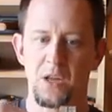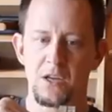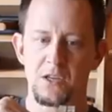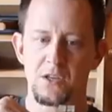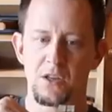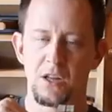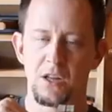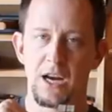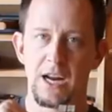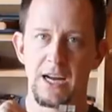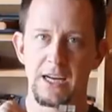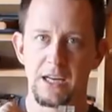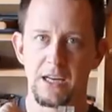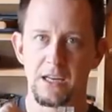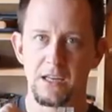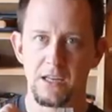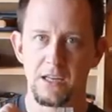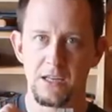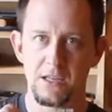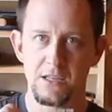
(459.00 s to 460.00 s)
so that I
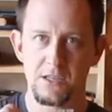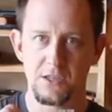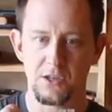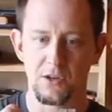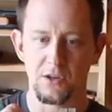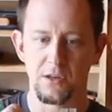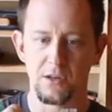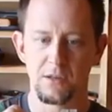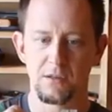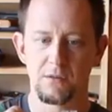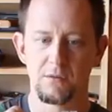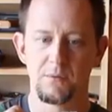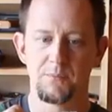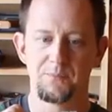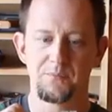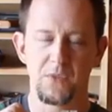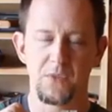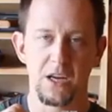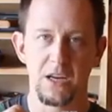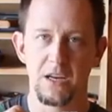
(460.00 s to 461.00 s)
can insert
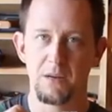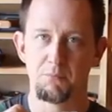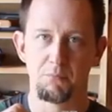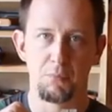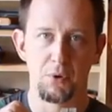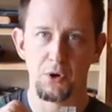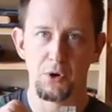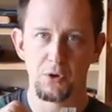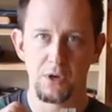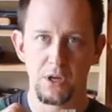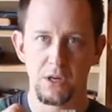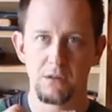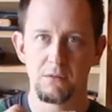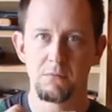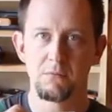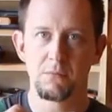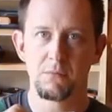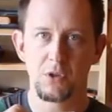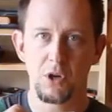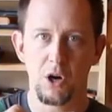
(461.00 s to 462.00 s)
a
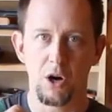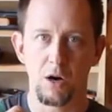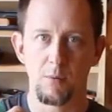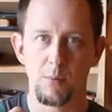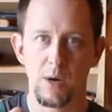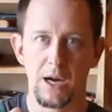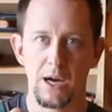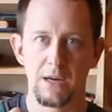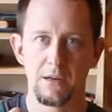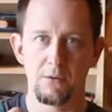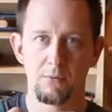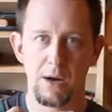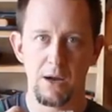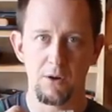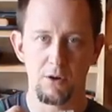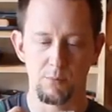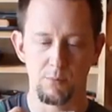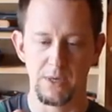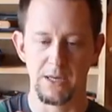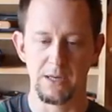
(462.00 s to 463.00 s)
broken carbide
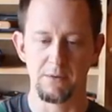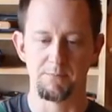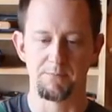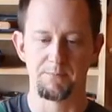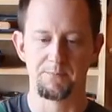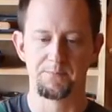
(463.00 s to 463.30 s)
router bit.